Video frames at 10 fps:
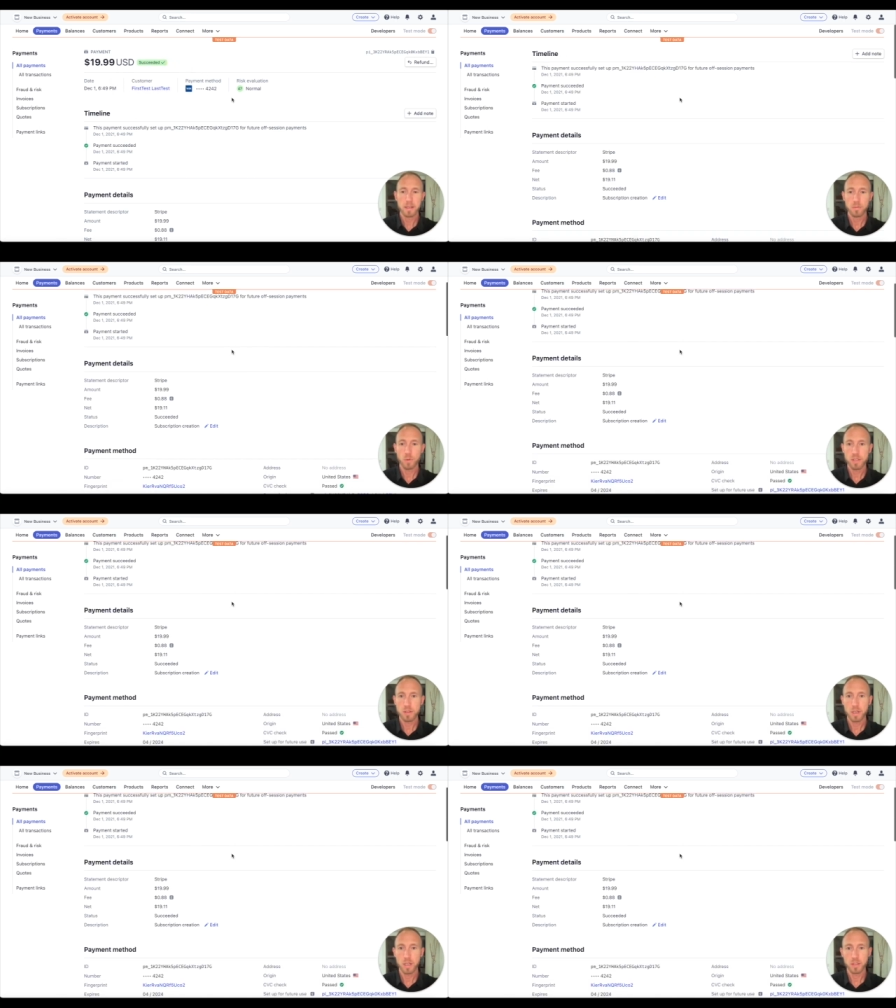which
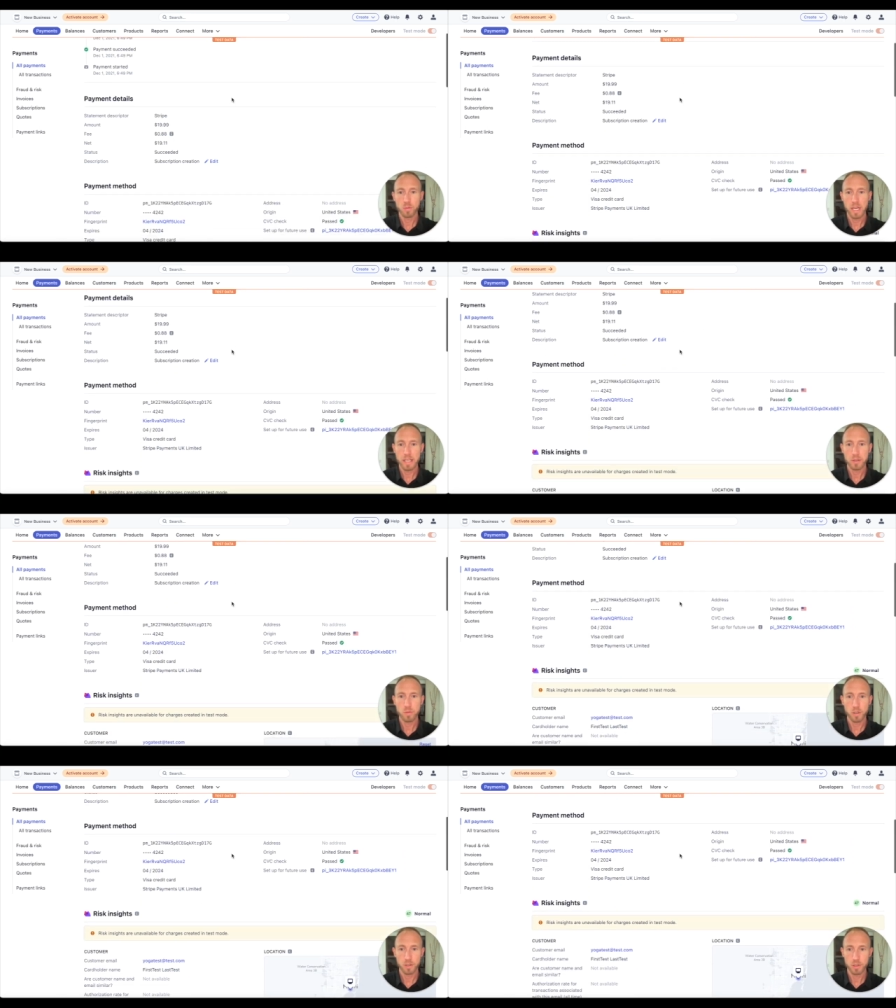uh, is what I just
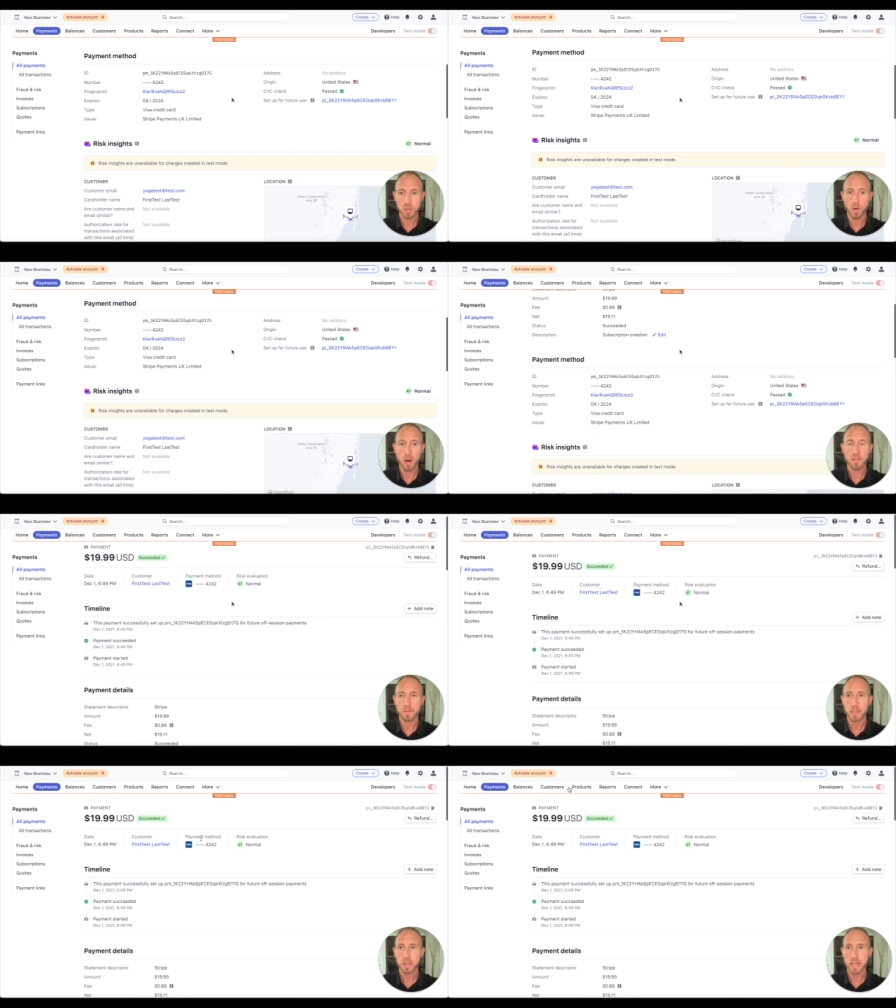wanted to show off,
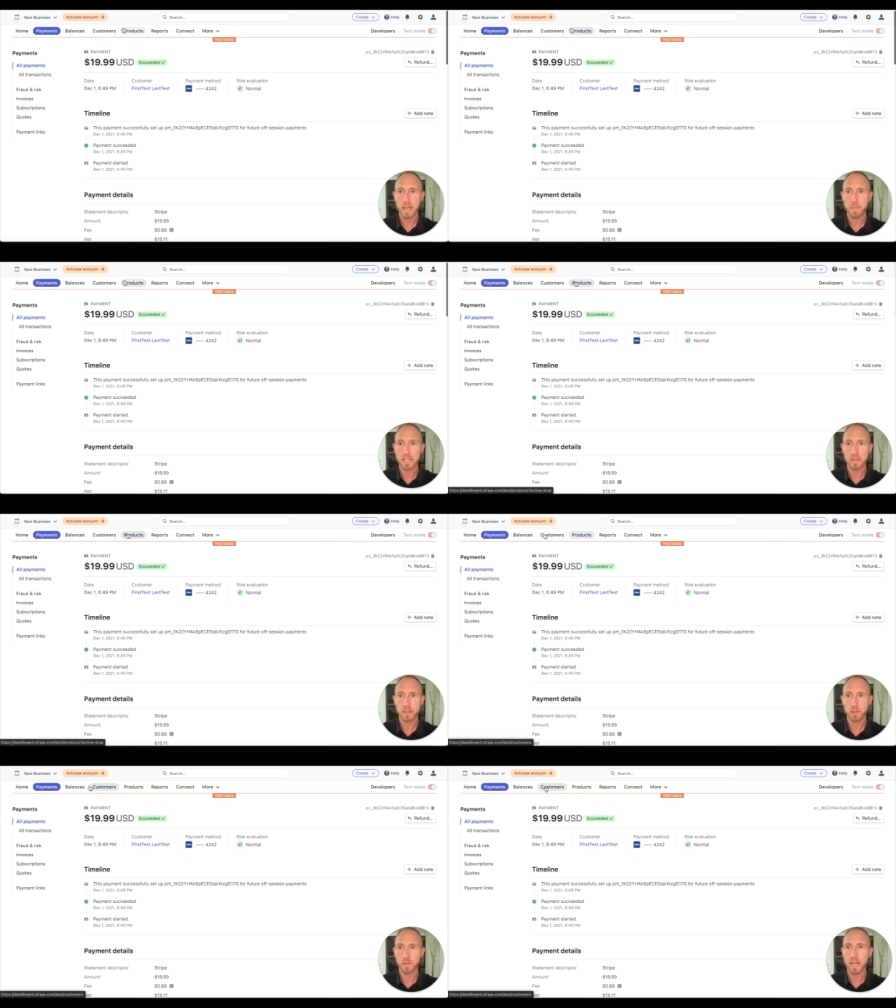that
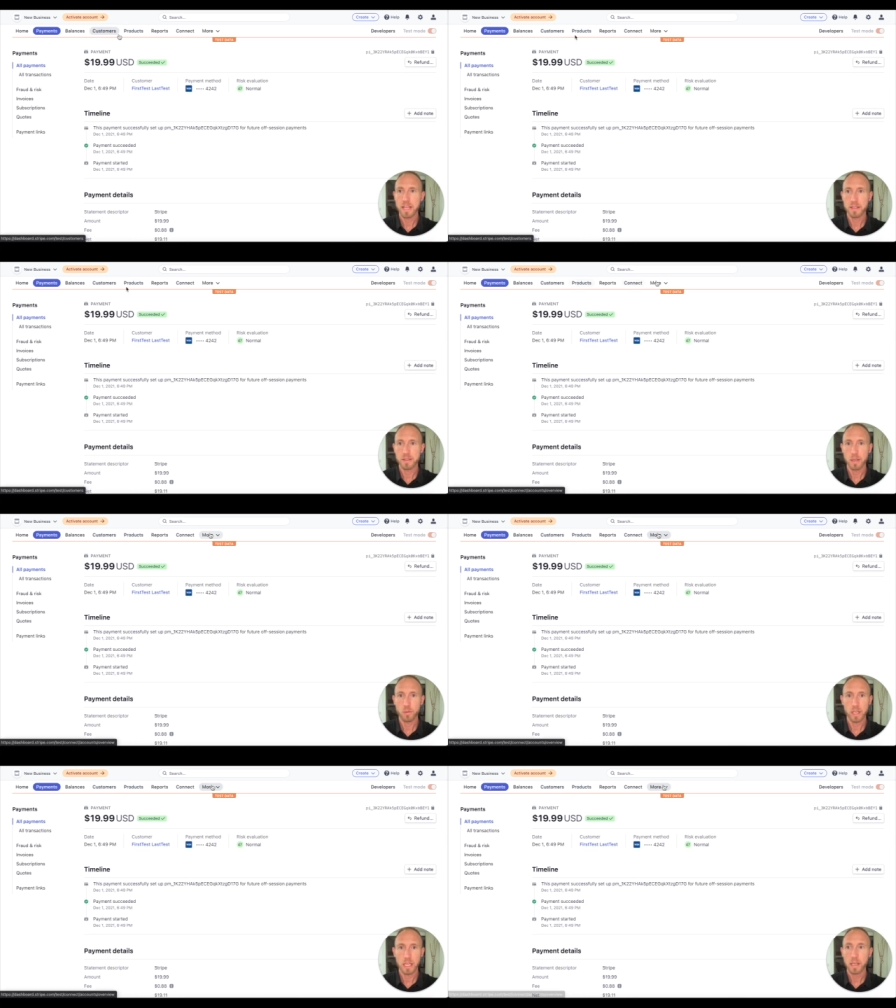basically we've got this thing
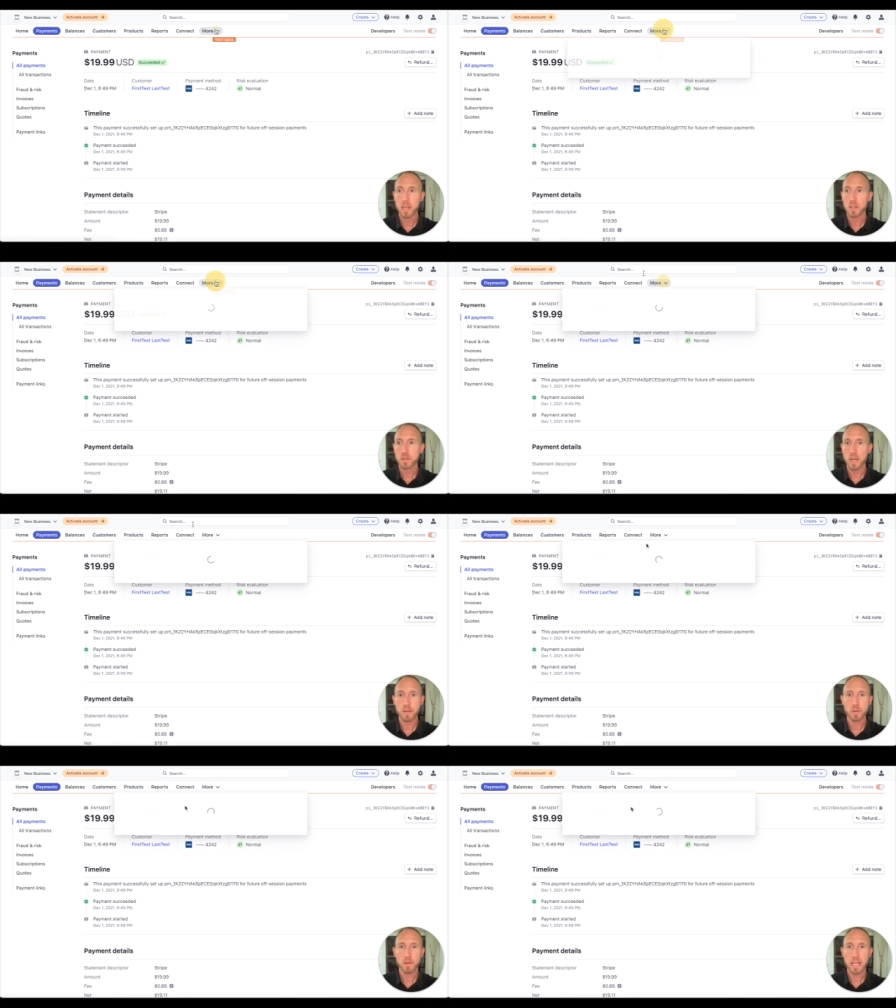working. So now
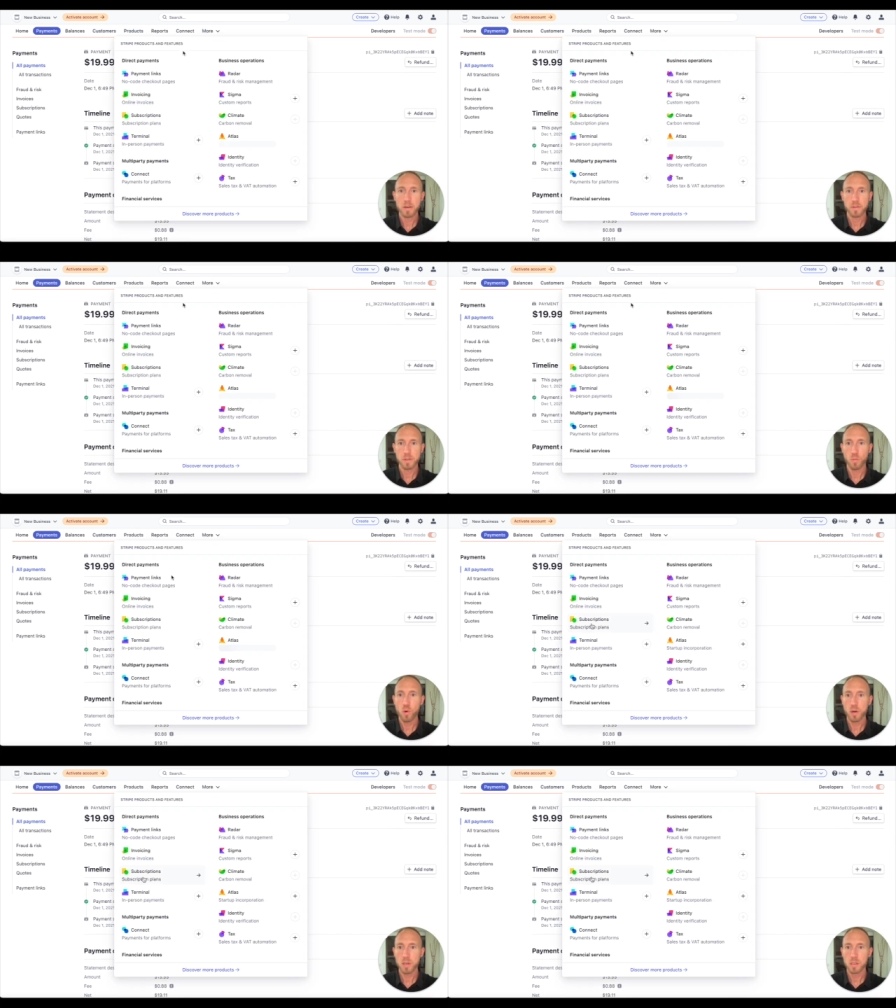if you head over to more